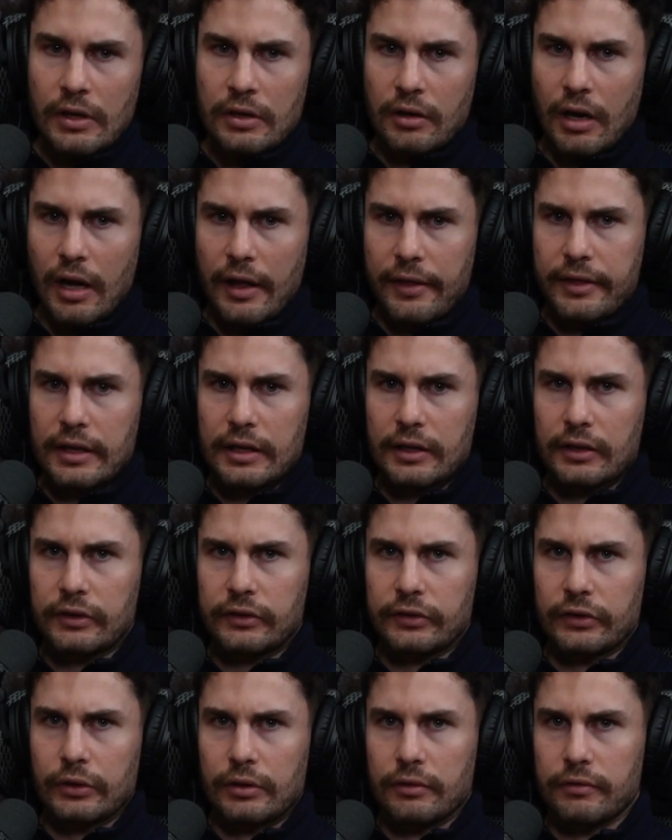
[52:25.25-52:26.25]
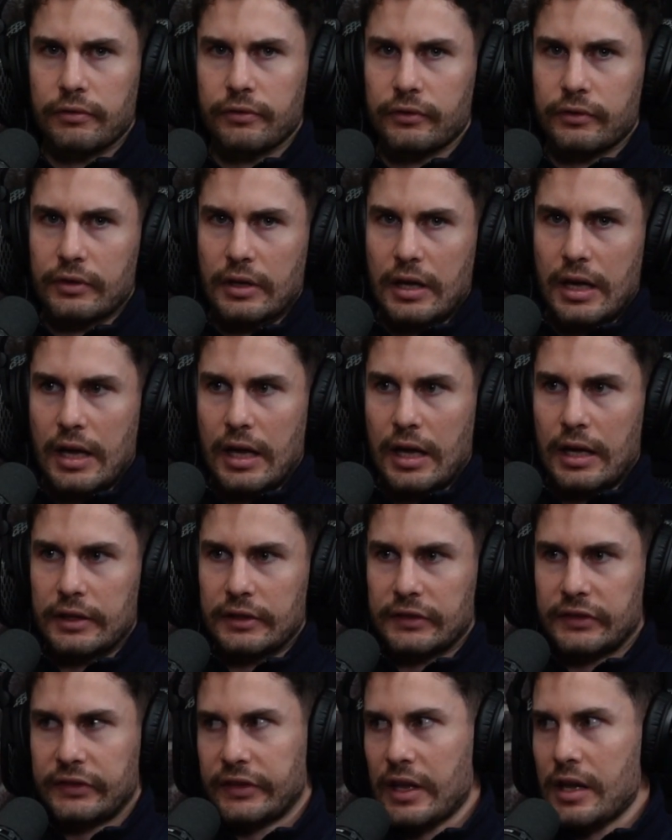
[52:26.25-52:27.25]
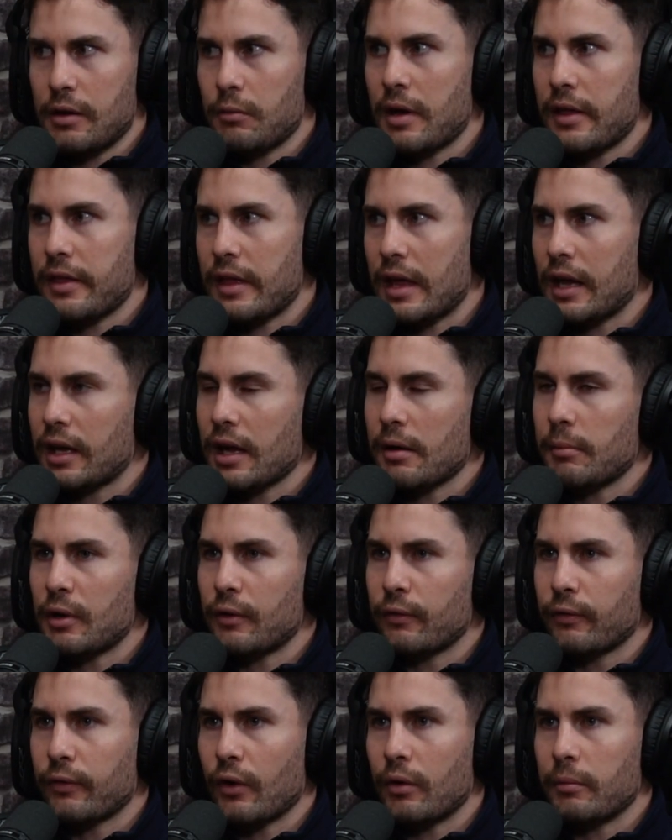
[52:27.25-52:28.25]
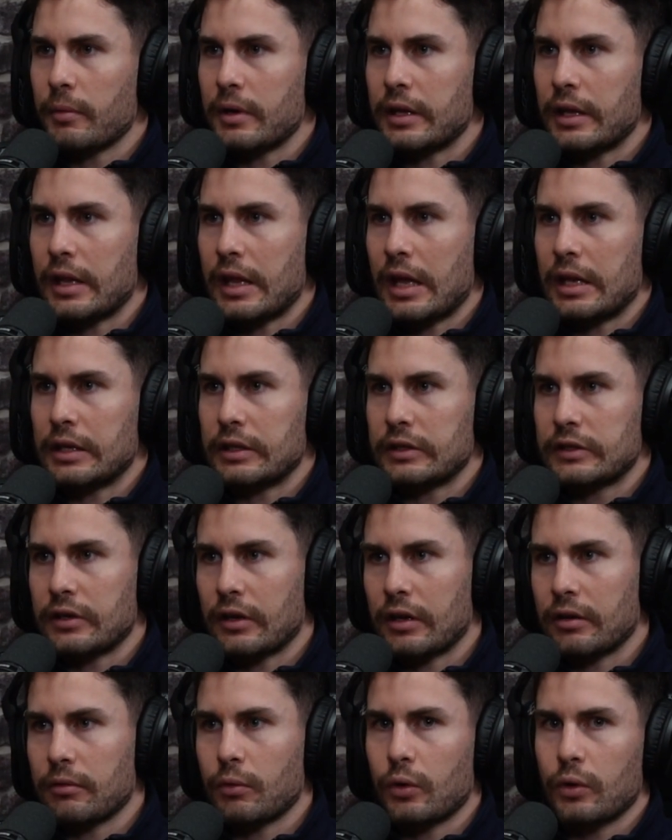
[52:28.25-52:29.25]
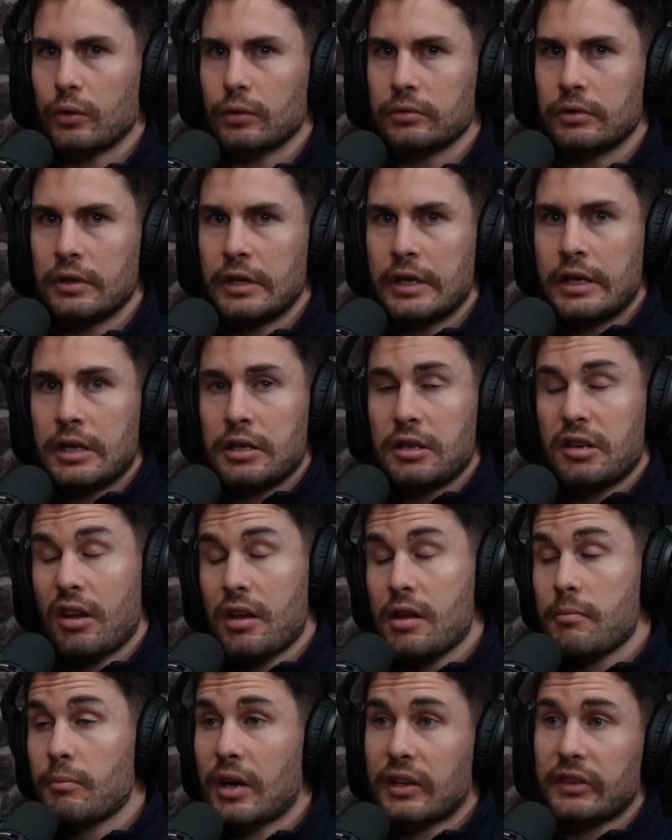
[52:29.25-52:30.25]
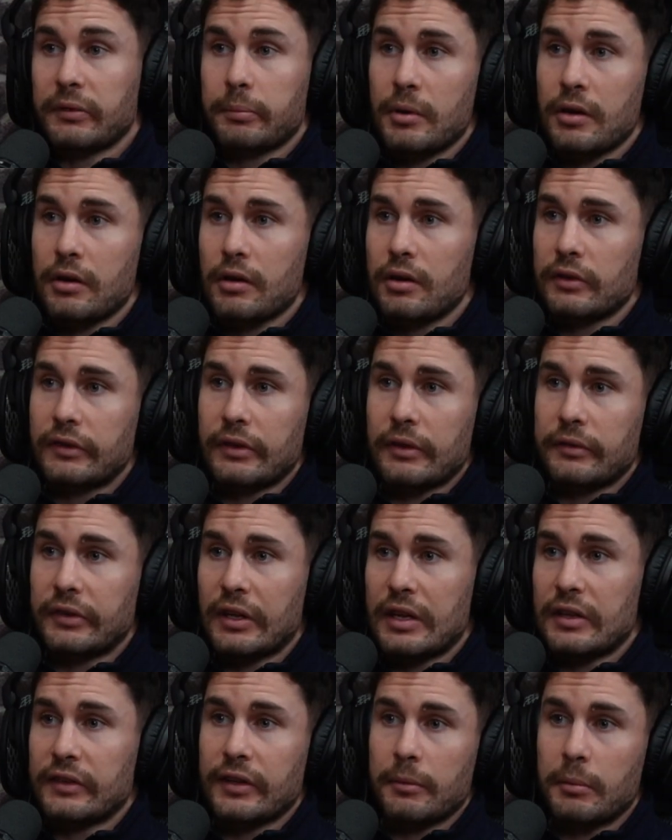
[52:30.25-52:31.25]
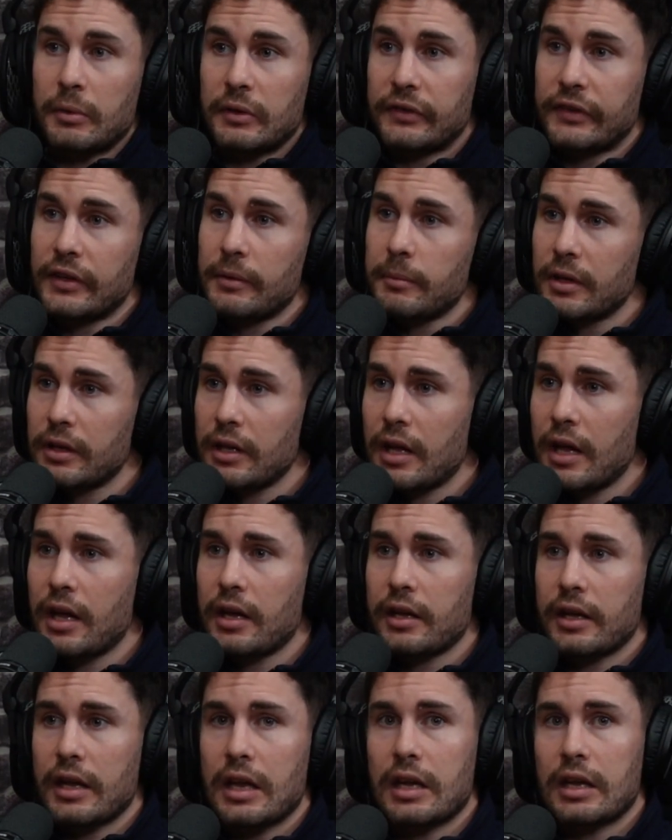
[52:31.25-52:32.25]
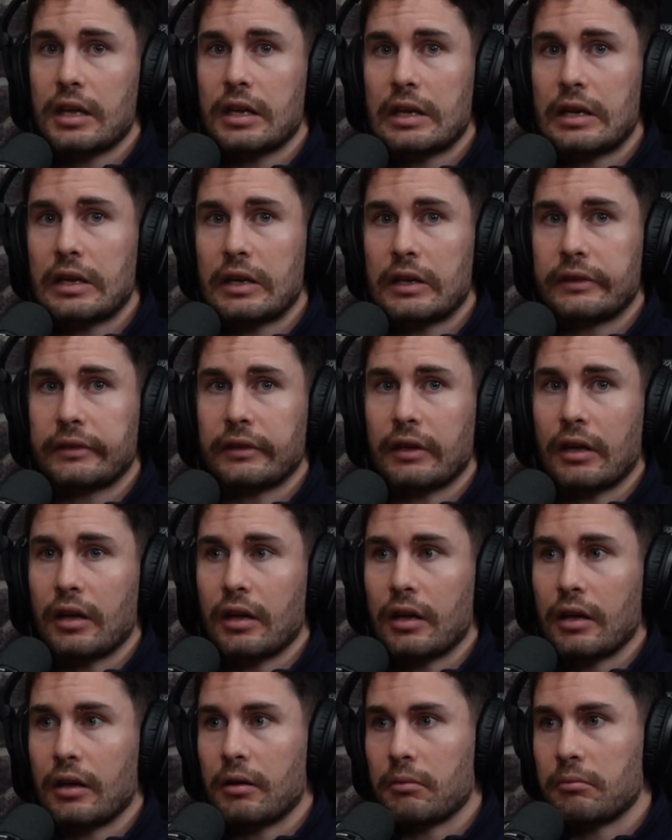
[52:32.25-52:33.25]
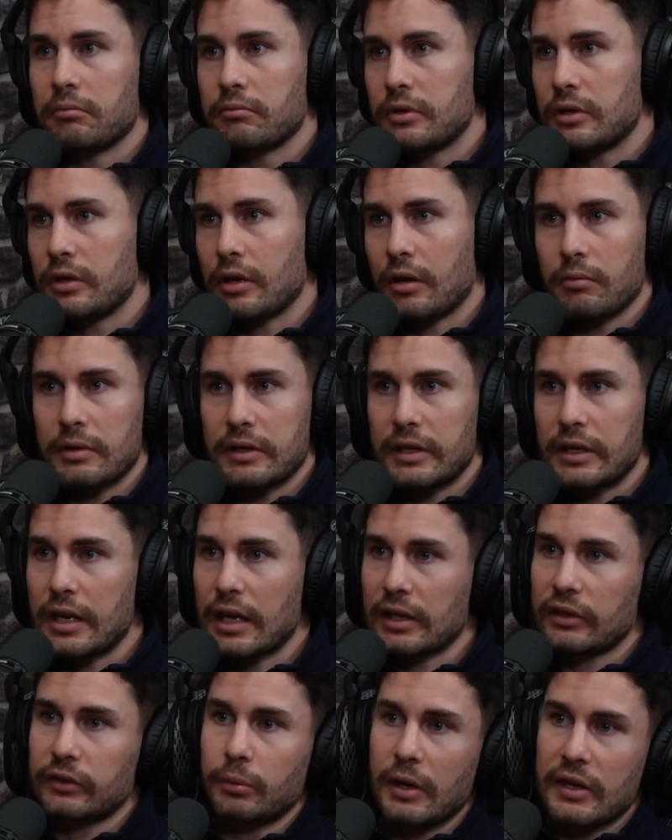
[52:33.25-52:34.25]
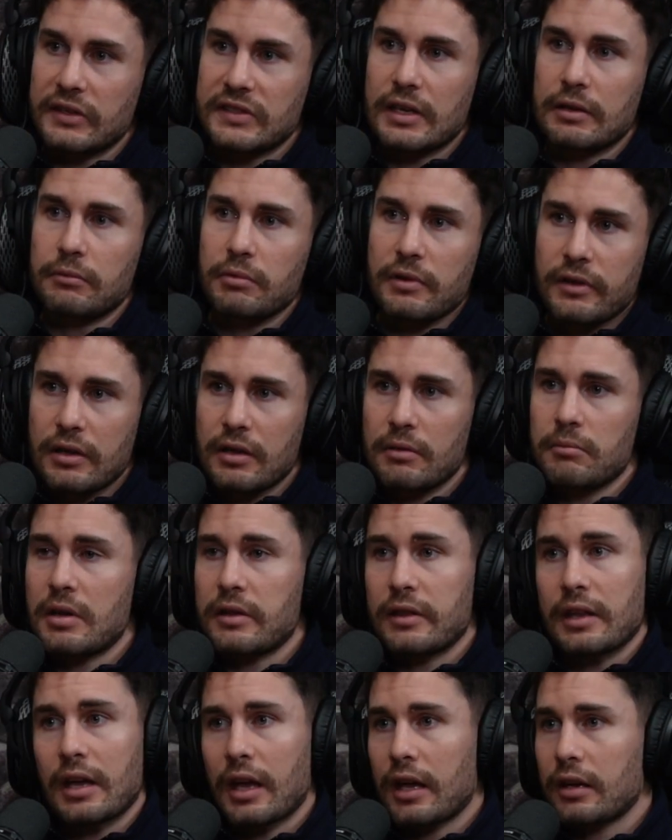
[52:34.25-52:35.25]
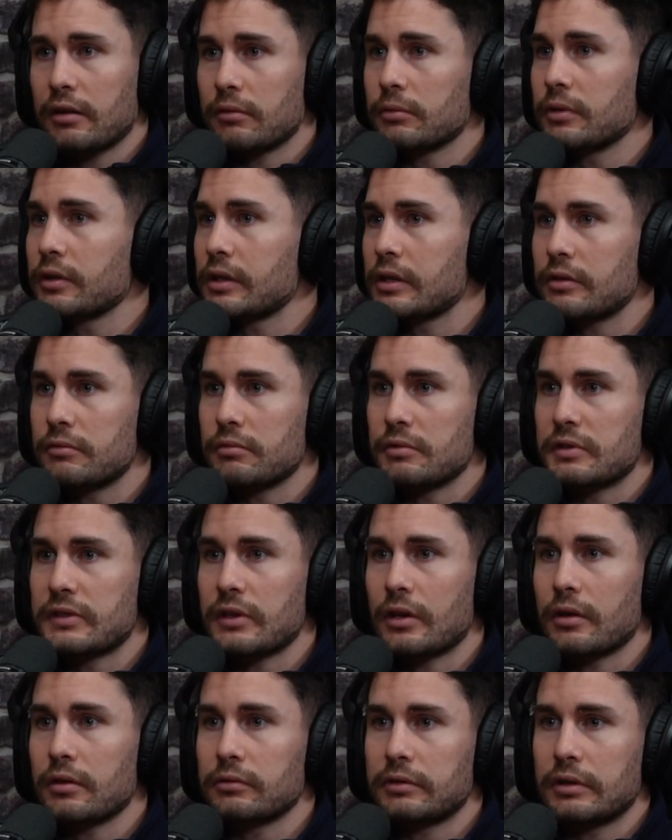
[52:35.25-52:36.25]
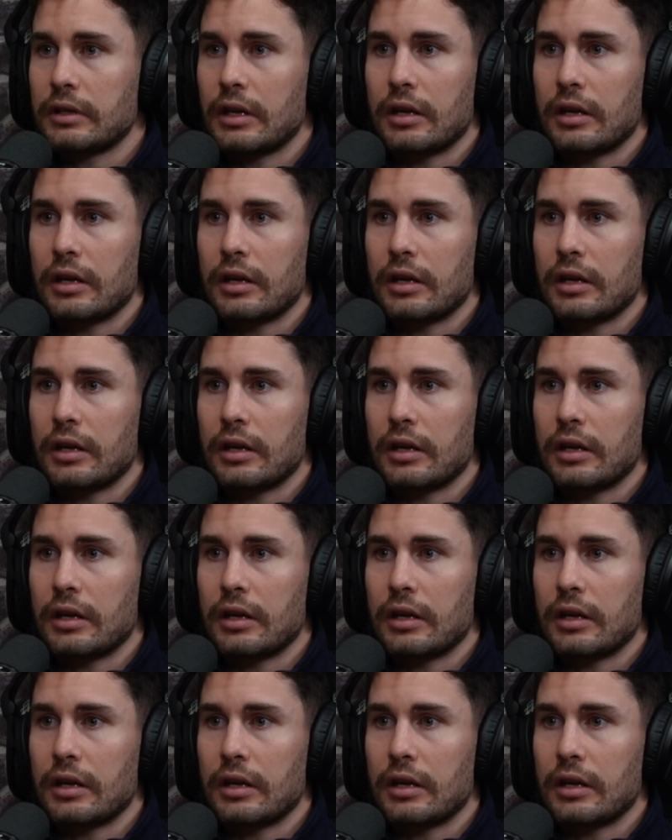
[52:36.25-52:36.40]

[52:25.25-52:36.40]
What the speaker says: I think sort of seeing where they're coming from and then going, well, you know, in my experience, I've seen someone similar and, you know, we did X, Y, Z with them and they had a really good result.